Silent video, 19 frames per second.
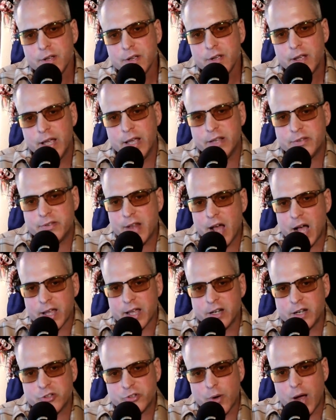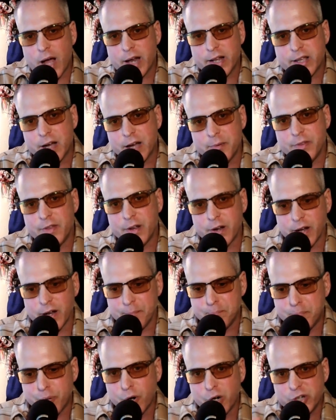is not going to try to come in there and
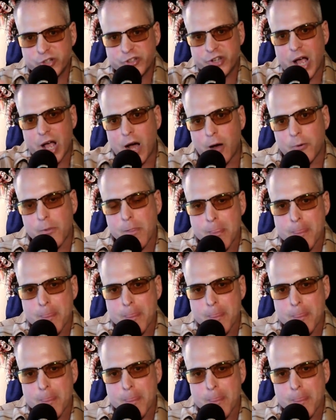push out